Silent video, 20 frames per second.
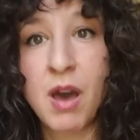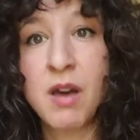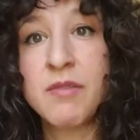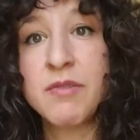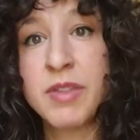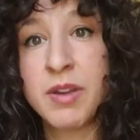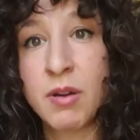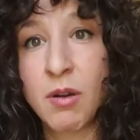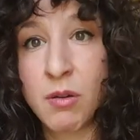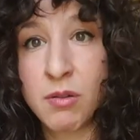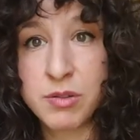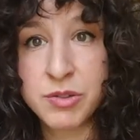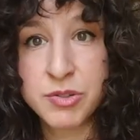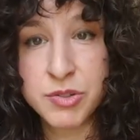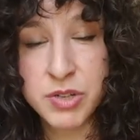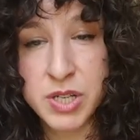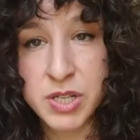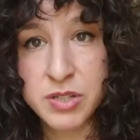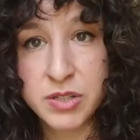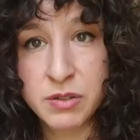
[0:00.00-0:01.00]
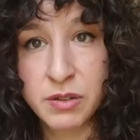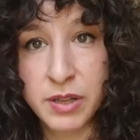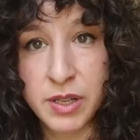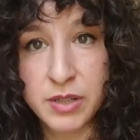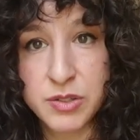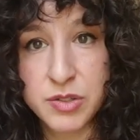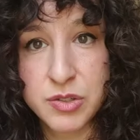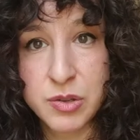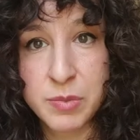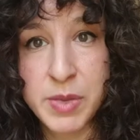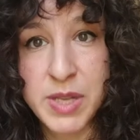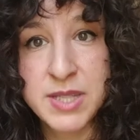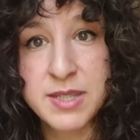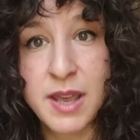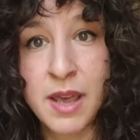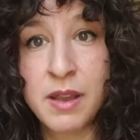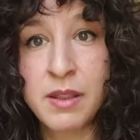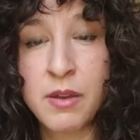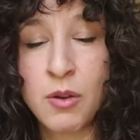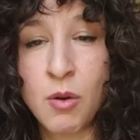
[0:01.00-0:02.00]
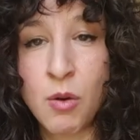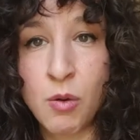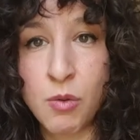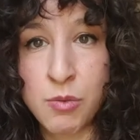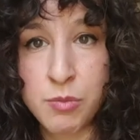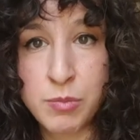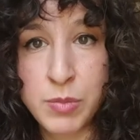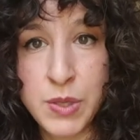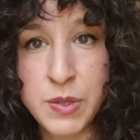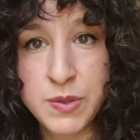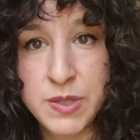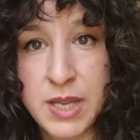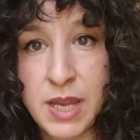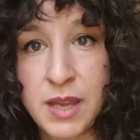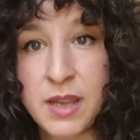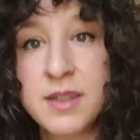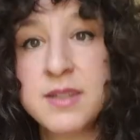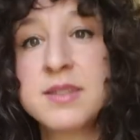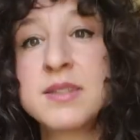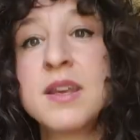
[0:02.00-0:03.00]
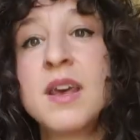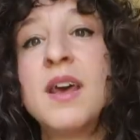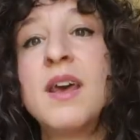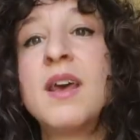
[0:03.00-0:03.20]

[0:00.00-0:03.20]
of their own traditional instruments and their own musics,